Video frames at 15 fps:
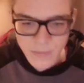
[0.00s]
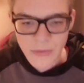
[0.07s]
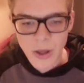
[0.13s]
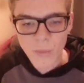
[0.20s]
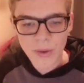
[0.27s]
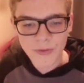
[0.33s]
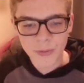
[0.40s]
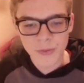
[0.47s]

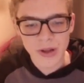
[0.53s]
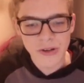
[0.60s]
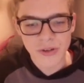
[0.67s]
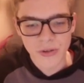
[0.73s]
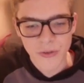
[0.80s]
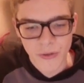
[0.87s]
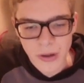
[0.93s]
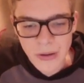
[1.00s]
with the
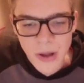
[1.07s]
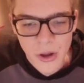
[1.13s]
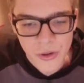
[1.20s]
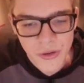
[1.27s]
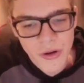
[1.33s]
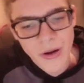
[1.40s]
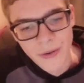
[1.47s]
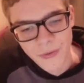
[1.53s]
potential for a
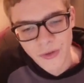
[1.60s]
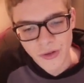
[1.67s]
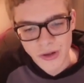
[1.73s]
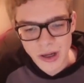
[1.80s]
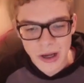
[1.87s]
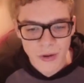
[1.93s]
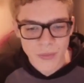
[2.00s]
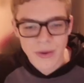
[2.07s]
lot of
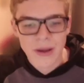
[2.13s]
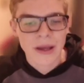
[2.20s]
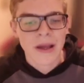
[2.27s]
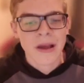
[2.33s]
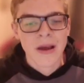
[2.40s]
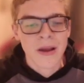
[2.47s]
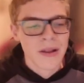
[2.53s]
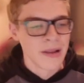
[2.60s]
snow.
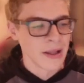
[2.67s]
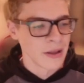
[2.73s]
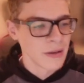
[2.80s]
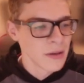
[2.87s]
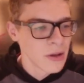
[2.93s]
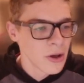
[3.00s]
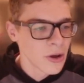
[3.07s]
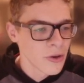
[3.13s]
Little
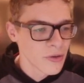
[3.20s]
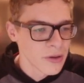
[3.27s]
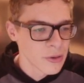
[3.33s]
lows, little